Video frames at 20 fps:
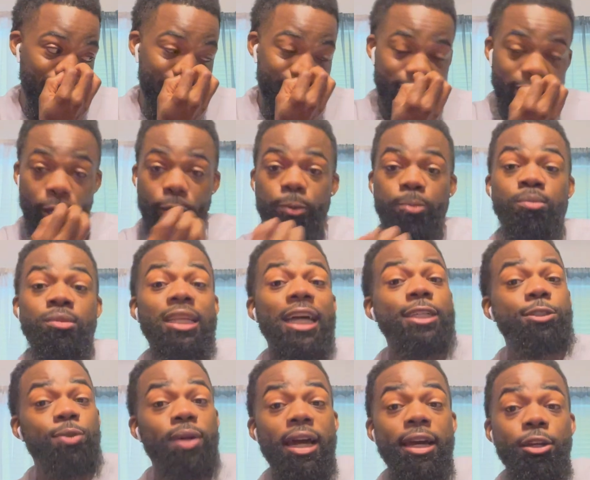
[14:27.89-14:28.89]
So
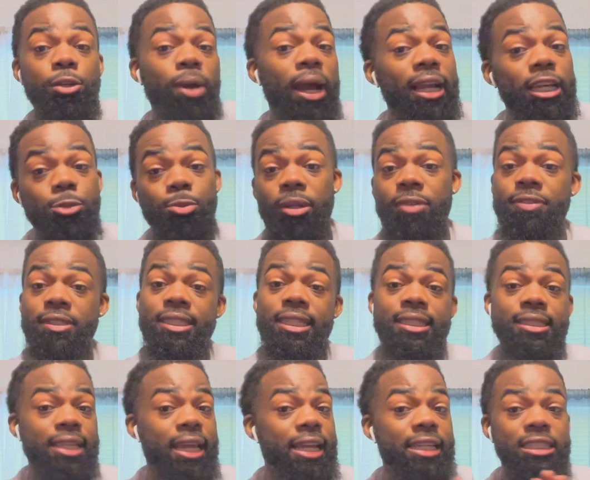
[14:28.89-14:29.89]
that's what I do. I just pray for
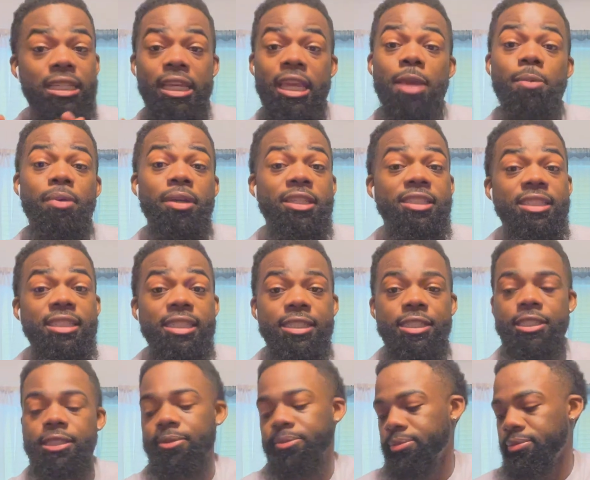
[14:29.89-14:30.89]
10 things and keep it
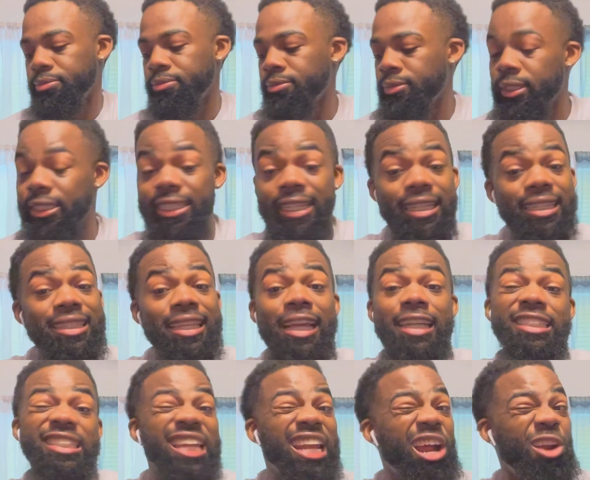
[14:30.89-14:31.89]
consistent. 10
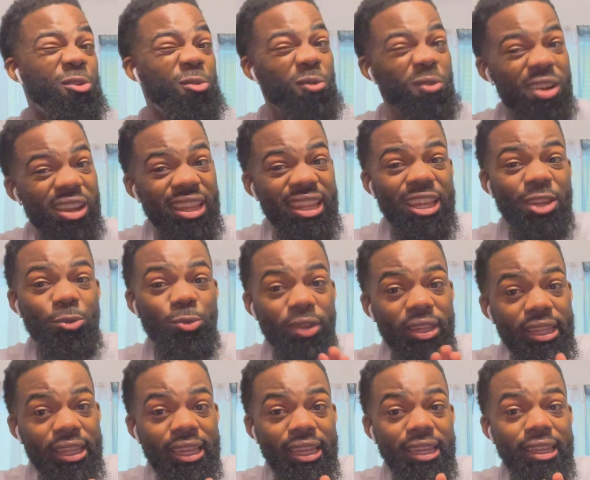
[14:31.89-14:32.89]
things that I really,
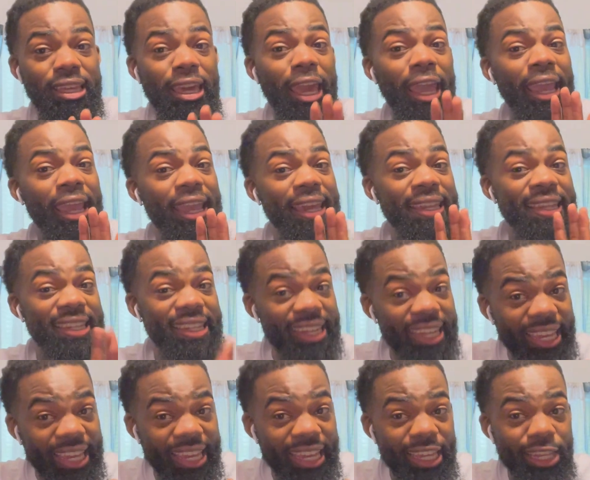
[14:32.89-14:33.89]
really either
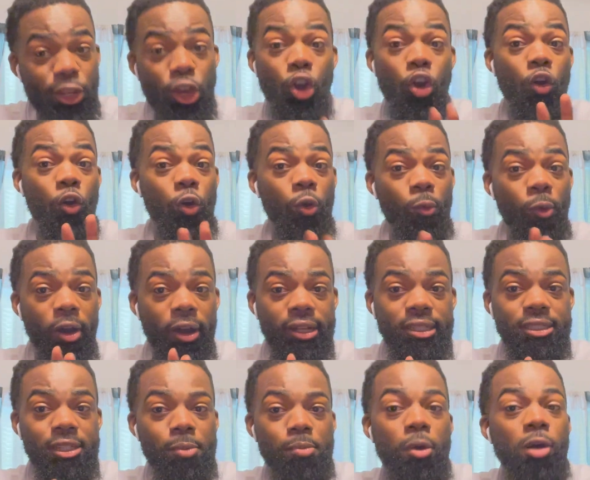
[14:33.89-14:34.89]
need or want.
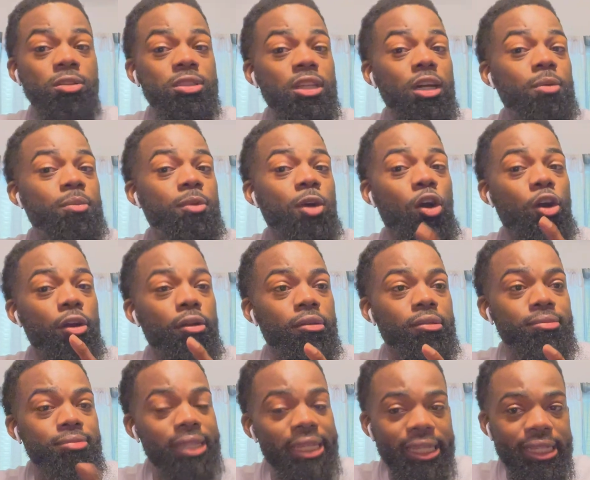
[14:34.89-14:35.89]
Most of them are
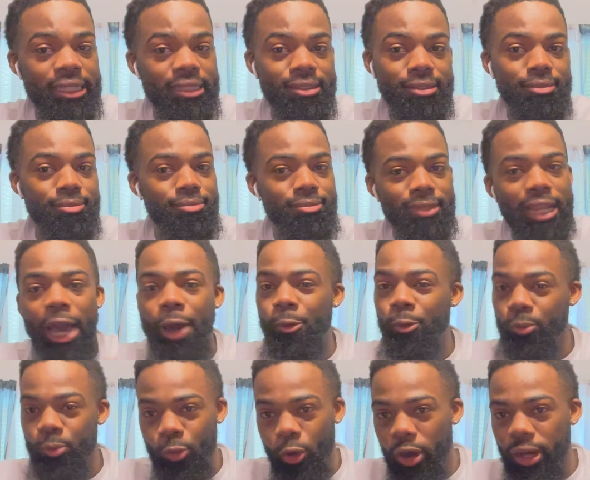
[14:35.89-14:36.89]
needs, not
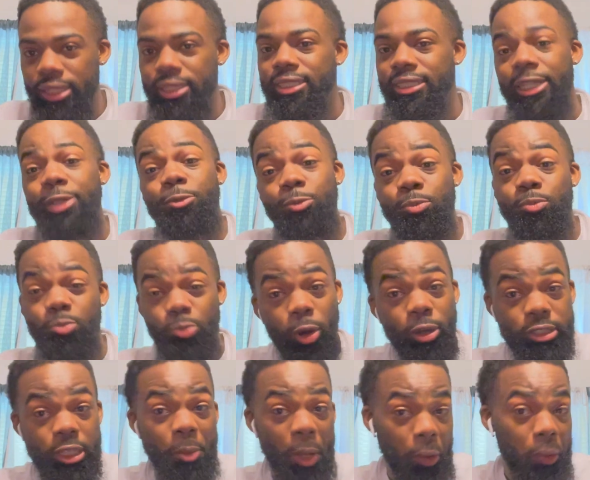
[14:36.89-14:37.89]
wants.
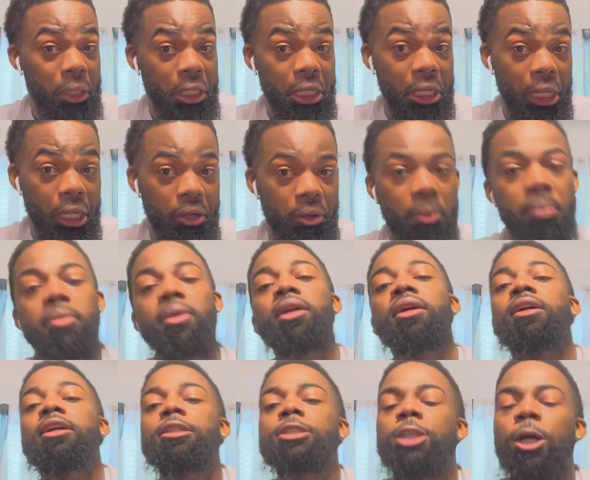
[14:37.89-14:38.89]
Most of them I really need them.
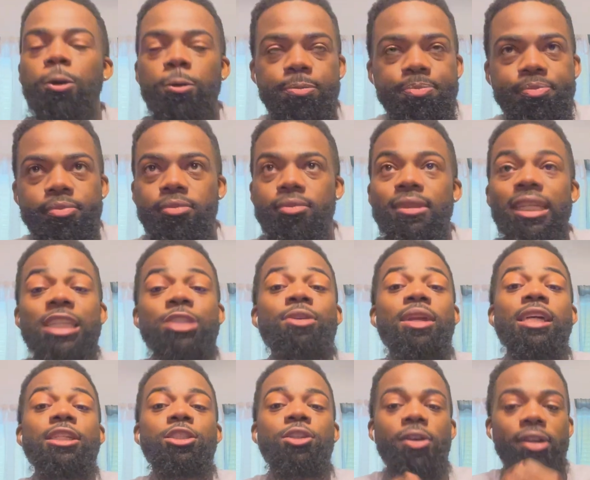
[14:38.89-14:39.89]
So that's what
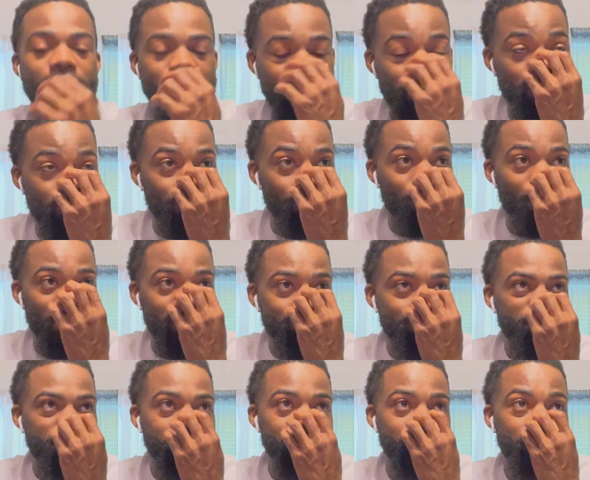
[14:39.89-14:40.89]
I started doing, right?
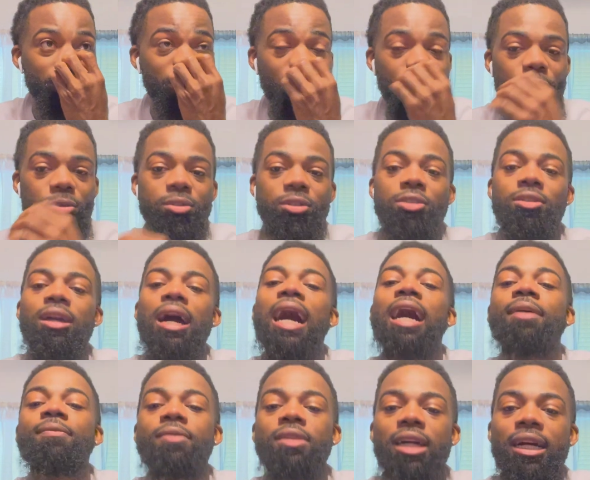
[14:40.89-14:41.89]
So
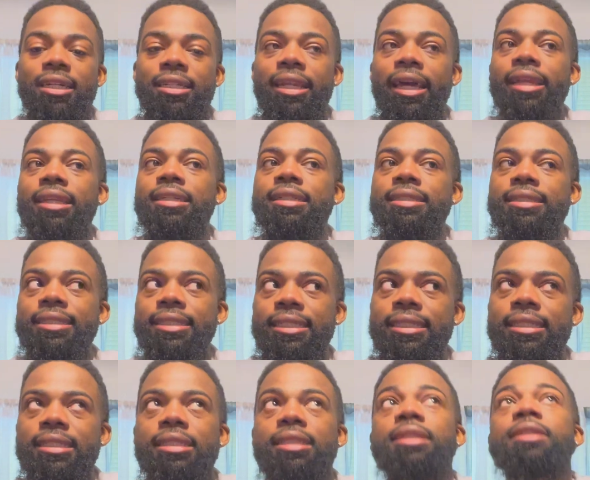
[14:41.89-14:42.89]
I've done that
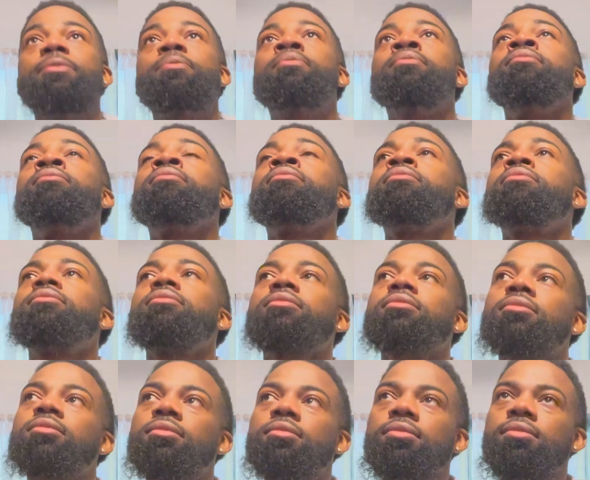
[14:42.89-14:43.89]
consistently.
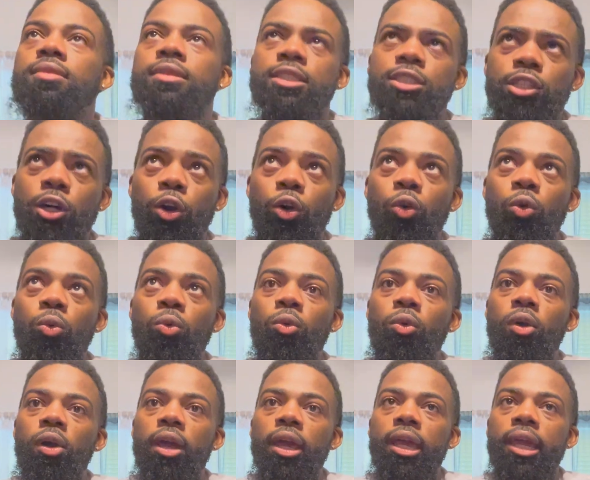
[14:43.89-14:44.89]
So
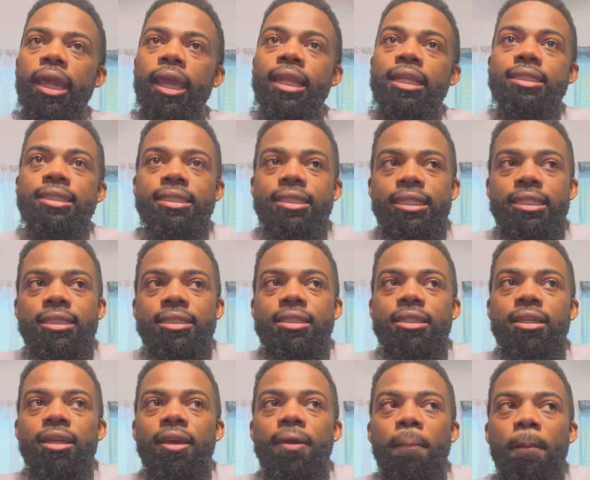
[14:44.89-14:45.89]
in a
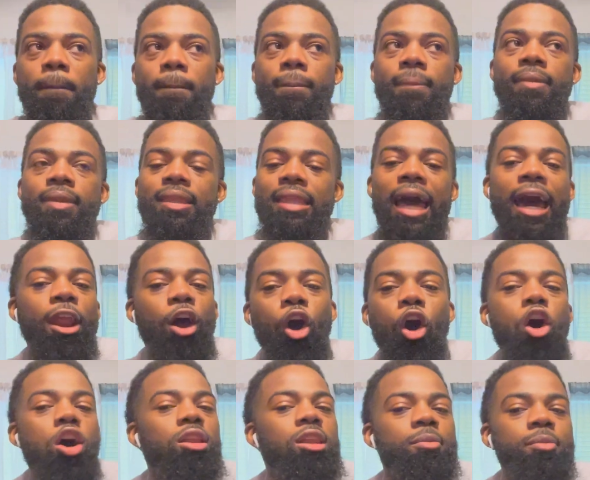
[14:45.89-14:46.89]
sense, not
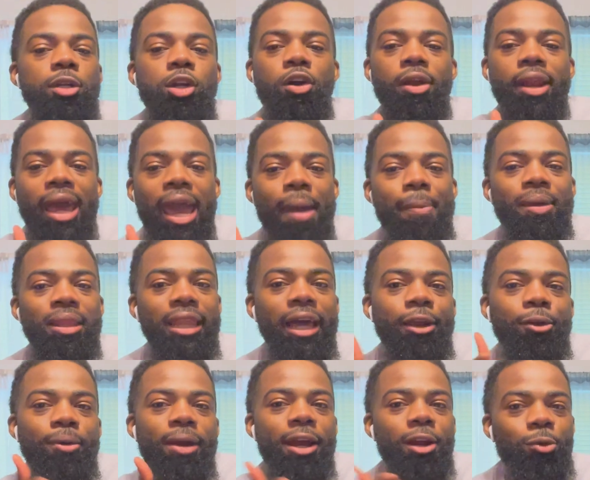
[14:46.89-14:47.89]
all of them are going to happen like
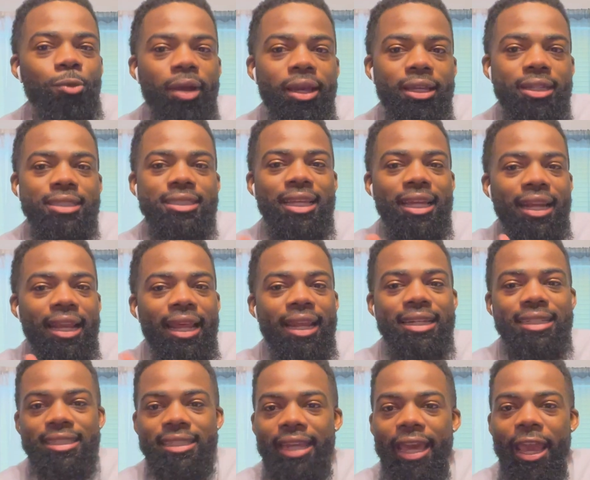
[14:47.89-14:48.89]
right away, because at the end
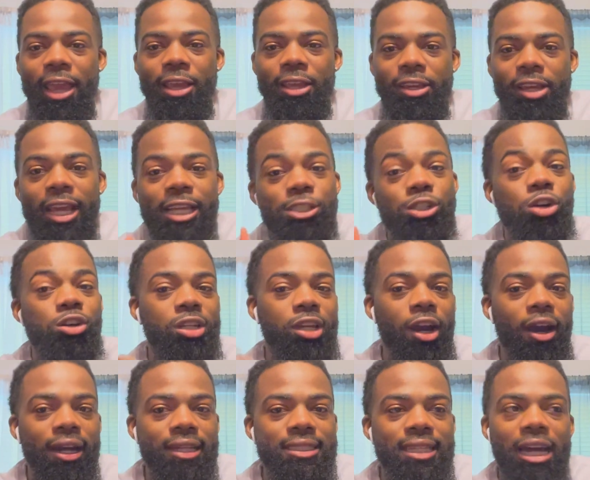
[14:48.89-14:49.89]
of the day, it's on
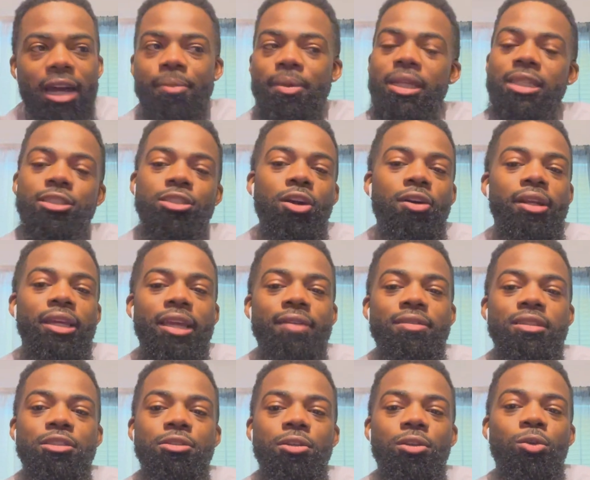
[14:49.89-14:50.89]
God's time. He's going to give
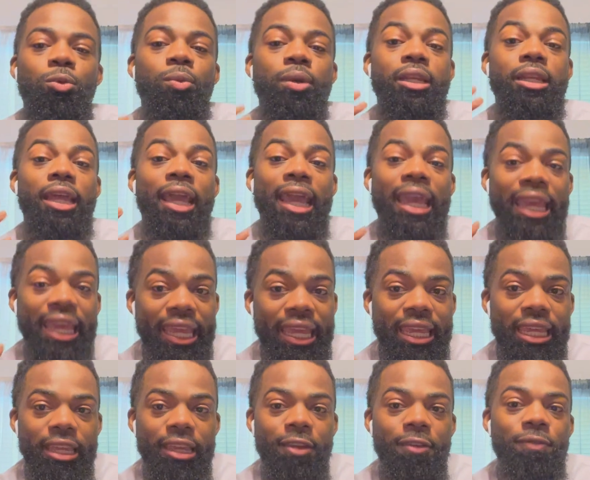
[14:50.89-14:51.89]
it to you when
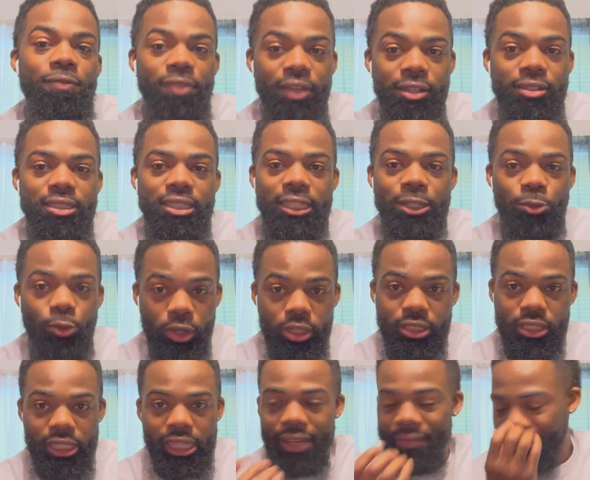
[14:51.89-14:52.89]
he feels he wants
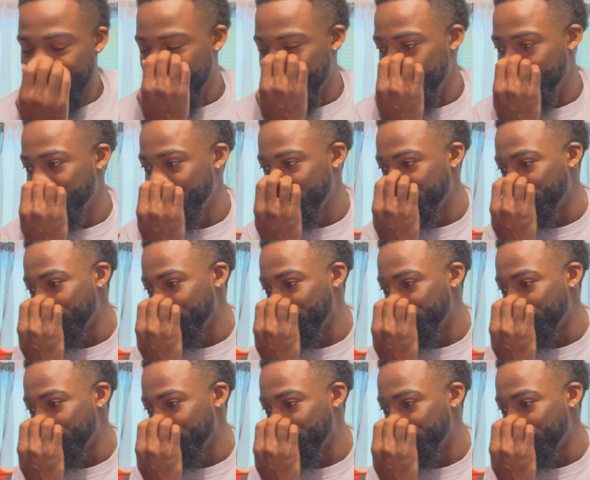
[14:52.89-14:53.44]
to give it to you.